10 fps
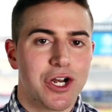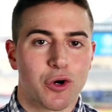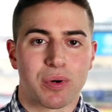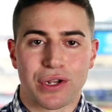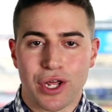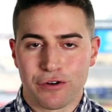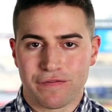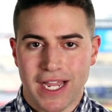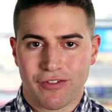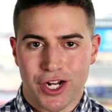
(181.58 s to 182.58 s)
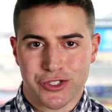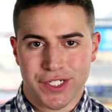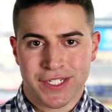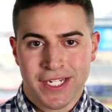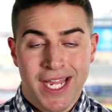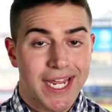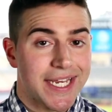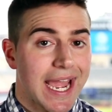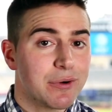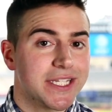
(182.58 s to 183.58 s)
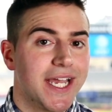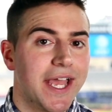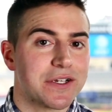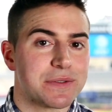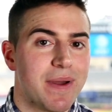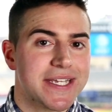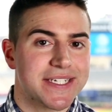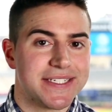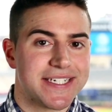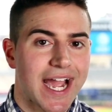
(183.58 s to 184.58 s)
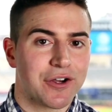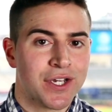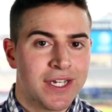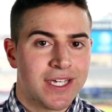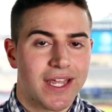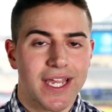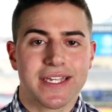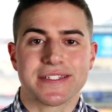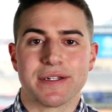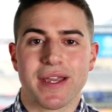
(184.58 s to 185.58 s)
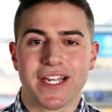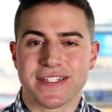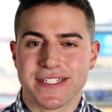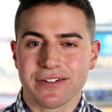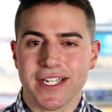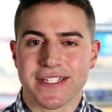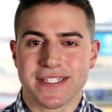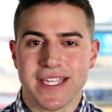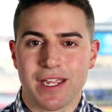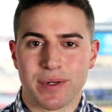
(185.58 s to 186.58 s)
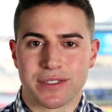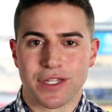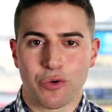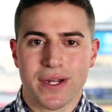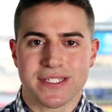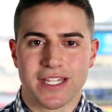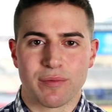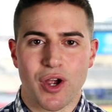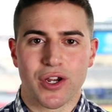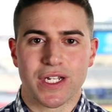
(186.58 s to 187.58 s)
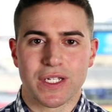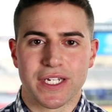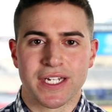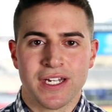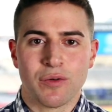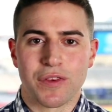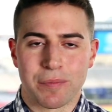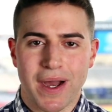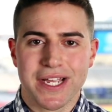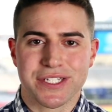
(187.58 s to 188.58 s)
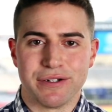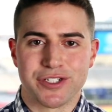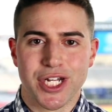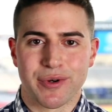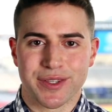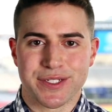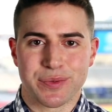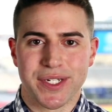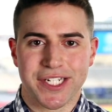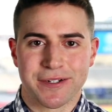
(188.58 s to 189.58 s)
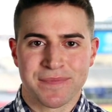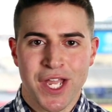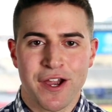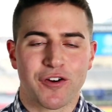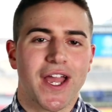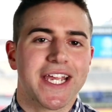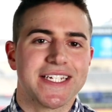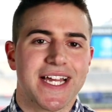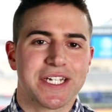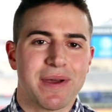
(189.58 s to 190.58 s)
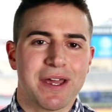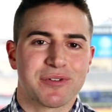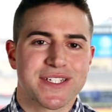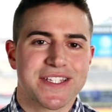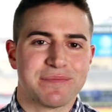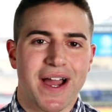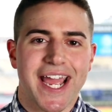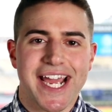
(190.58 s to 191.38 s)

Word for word: at or below .500. And now with the AL's best in town, the Yankees can make a serious statement to the rest of the American League with a positive showing this week. For Yankees On Demand, presented by